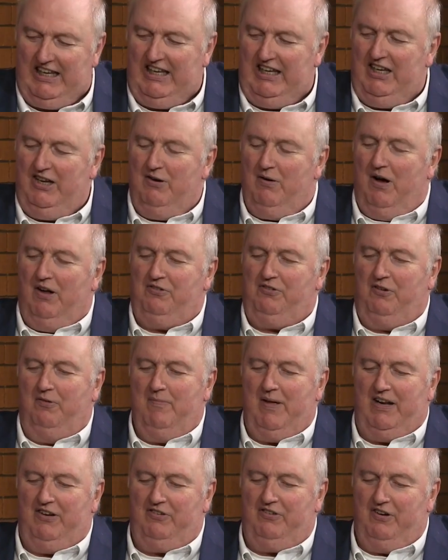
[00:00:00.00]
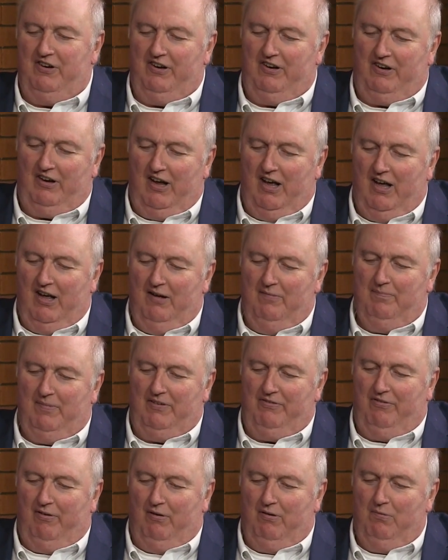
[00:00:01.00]
you also mentioned
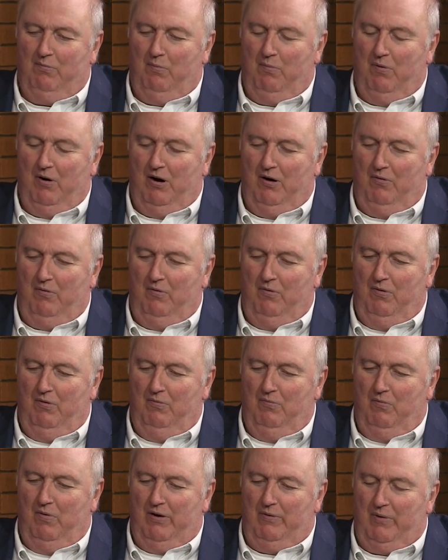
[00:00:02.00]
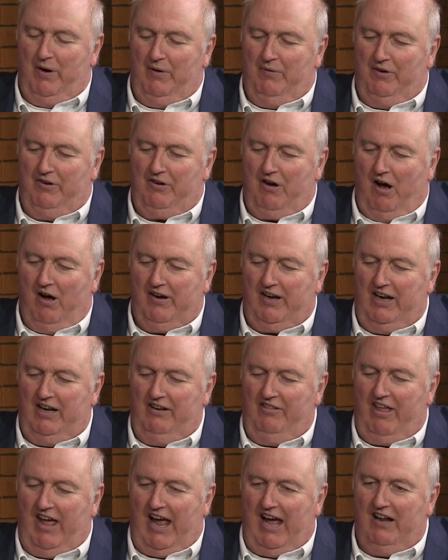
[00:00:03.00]
before when we were talking
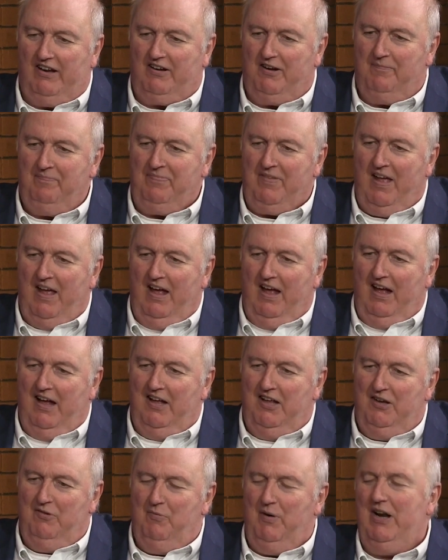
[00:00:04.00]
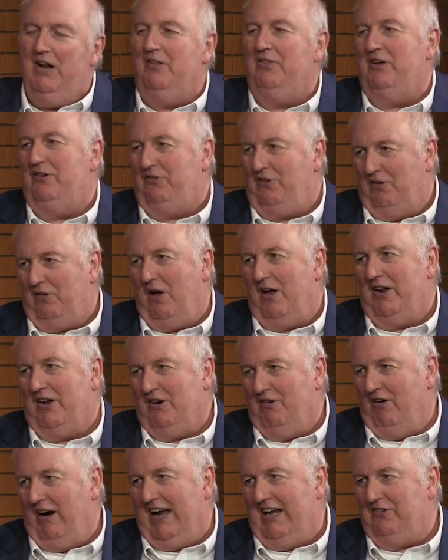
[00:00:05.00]
that we know there's a lot of
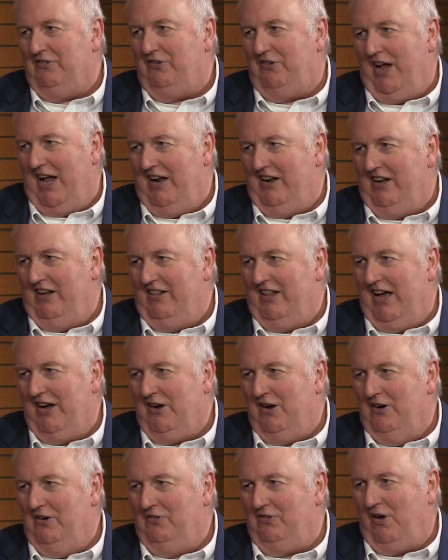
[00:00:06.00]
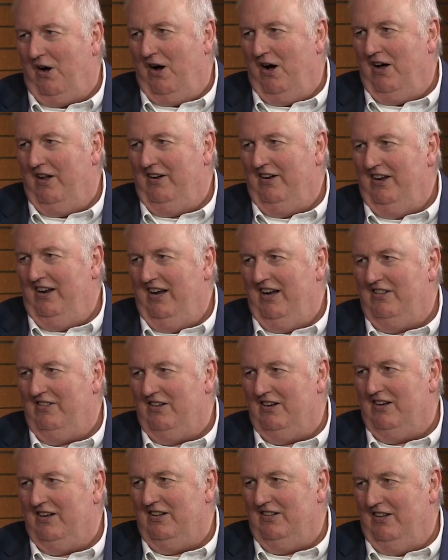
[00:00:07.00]
grandstanding that goes on in
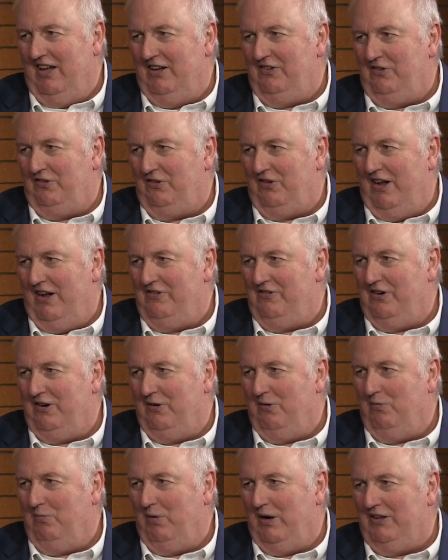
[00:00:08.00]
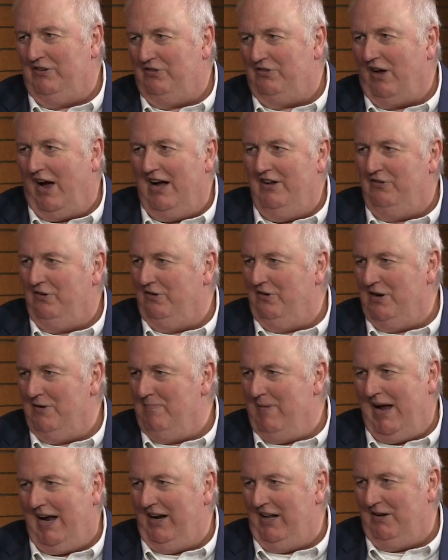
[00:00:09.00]
the legislature when sides are
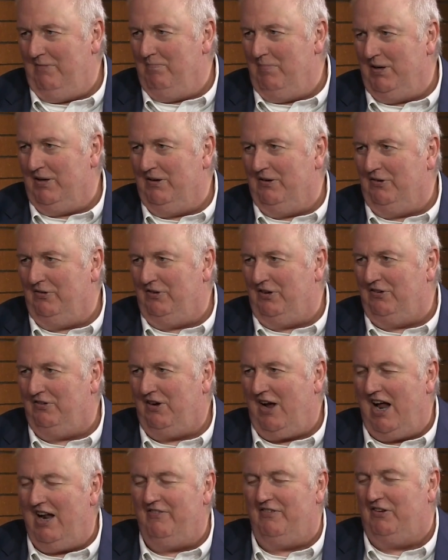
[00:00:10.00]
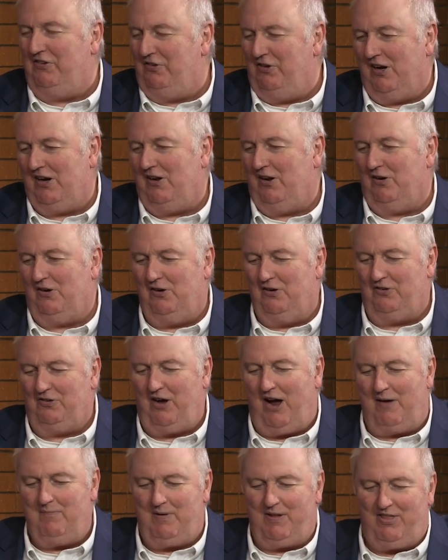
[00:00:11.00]
debating bills. It's kind of a cyclical
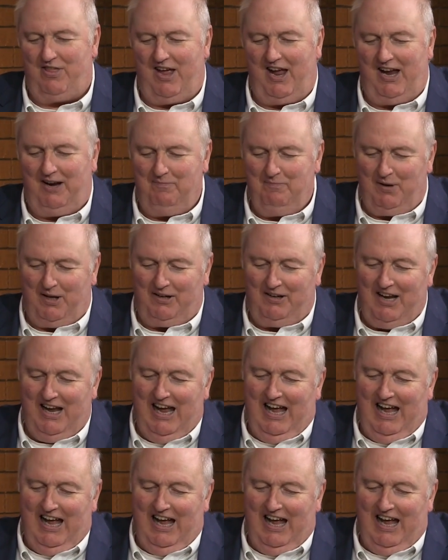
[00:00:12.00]
type of thing, but